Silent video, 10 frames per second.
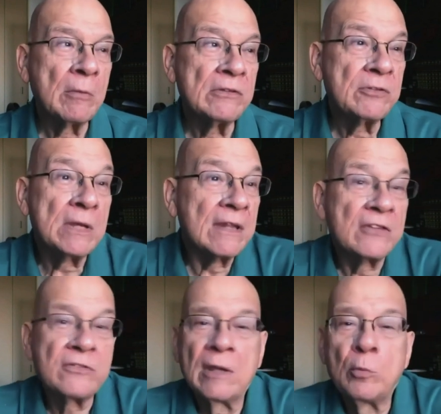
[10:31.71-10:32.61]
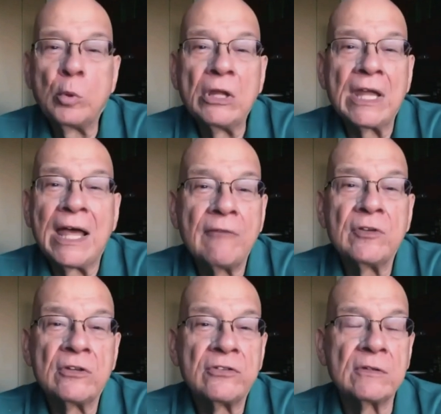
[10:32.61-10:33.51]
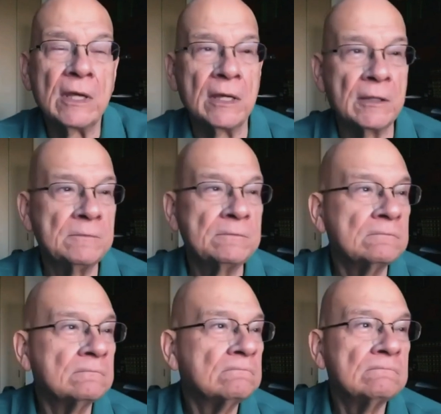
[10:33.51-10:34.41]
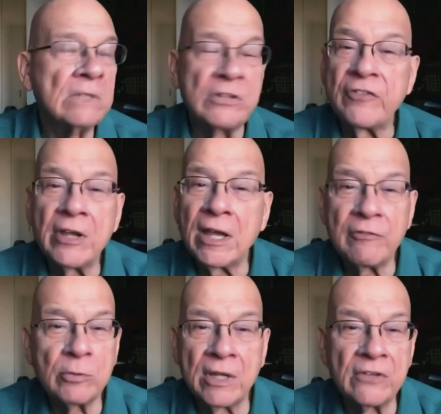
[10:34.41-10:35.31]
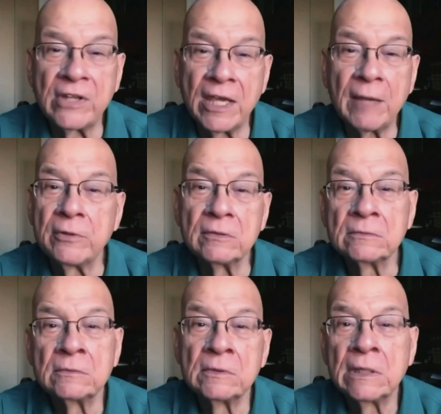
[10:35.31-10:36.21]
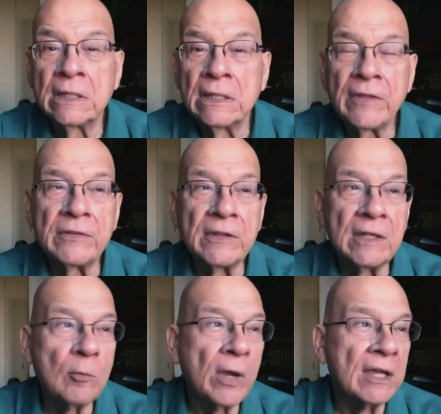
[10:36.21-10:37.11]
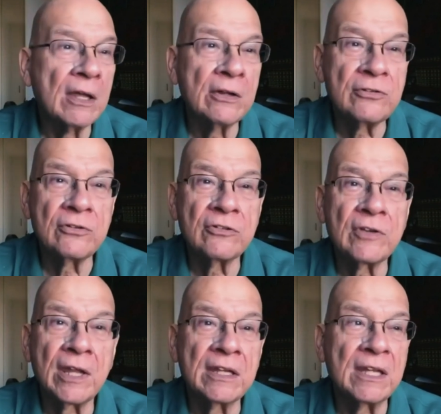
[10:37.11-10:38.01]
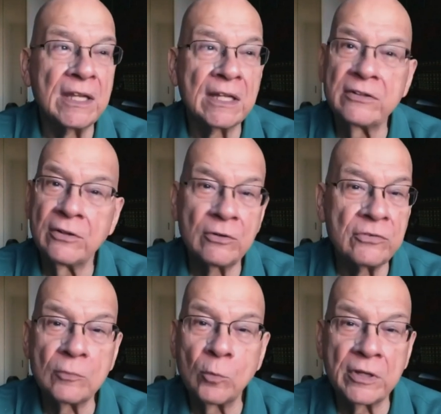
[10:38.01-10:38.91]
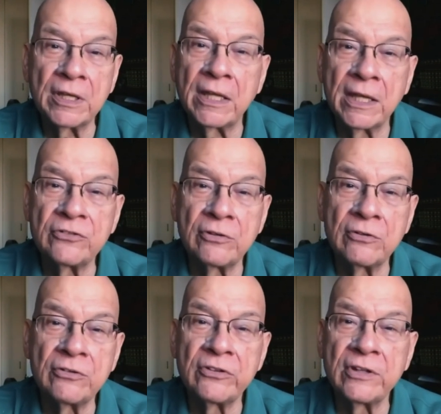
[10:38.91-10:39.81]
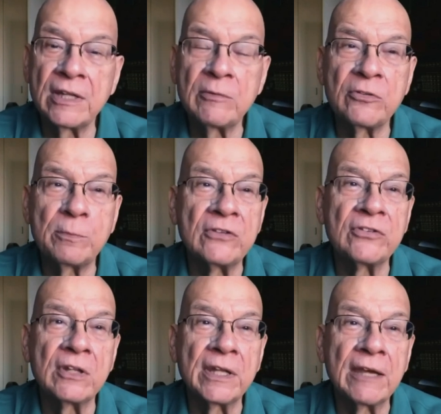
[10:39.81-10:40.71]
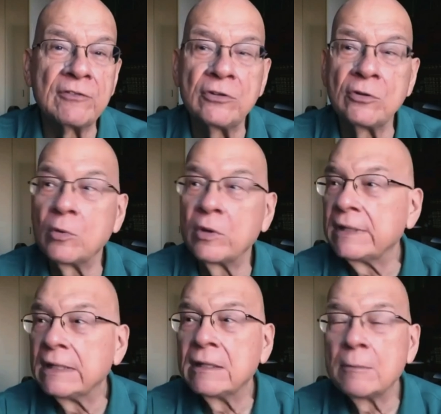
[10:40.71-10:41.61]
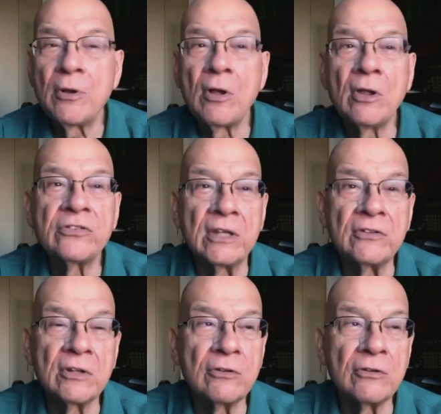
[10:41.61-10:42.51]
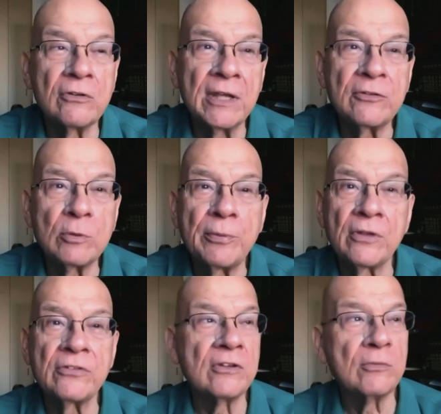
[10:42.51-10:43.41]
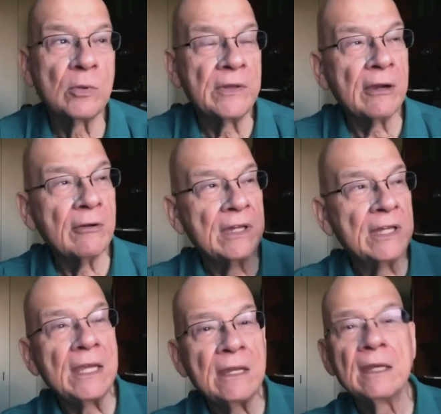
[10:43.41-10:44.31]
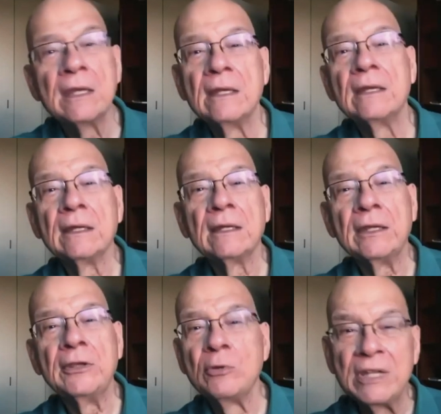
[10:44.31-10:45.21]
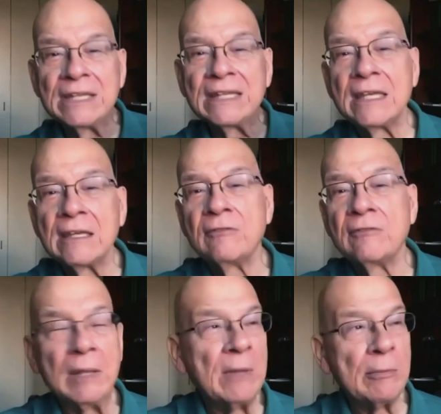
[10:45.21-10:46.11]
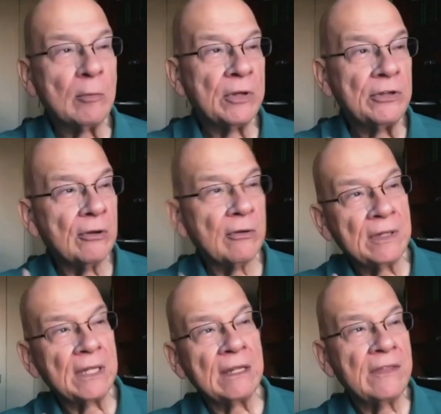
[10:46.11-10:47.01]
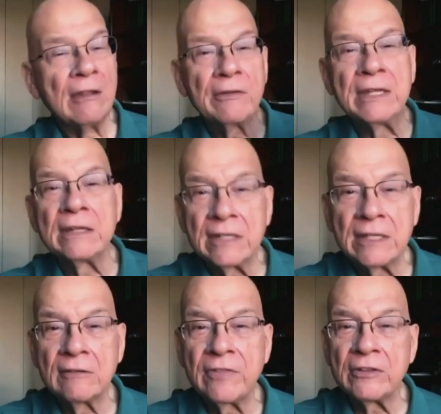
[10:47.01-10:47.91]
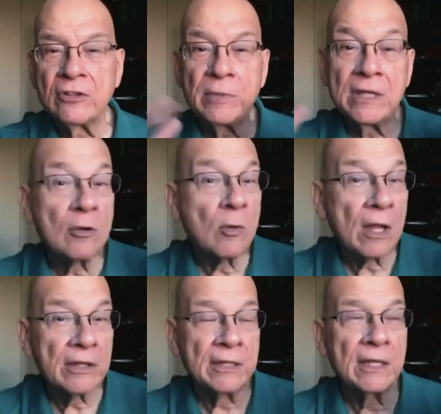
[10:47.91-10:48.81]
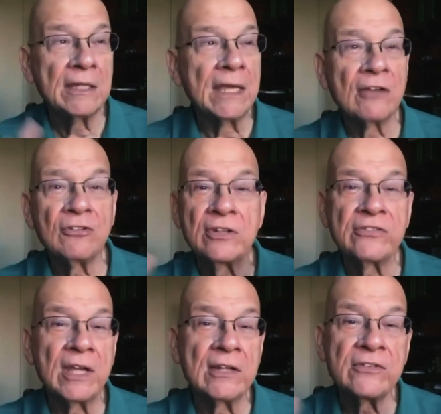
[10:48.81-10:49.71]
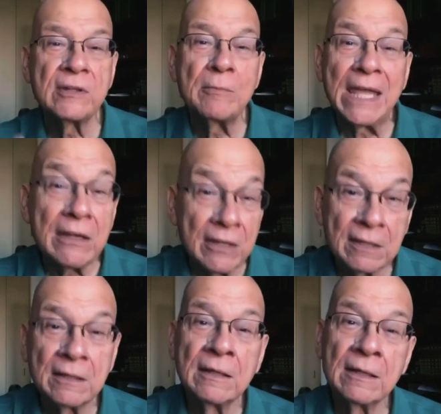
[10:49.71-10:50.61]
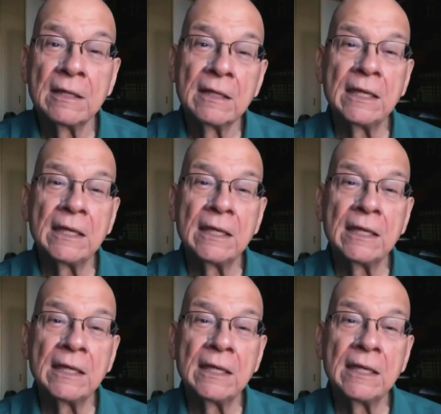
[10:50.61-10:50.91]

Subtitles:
I mean, to me, that's a real obvious. It's a very obvious what has to happen. That the white collar churches have got to connect to those working class churches, and they just basically have to do what Paul says. You know, there's a place where Paul says, when they're in need, you need to give, and then maybe when you're in need, they'll need to give. That there be equality, and he actually cites the manna.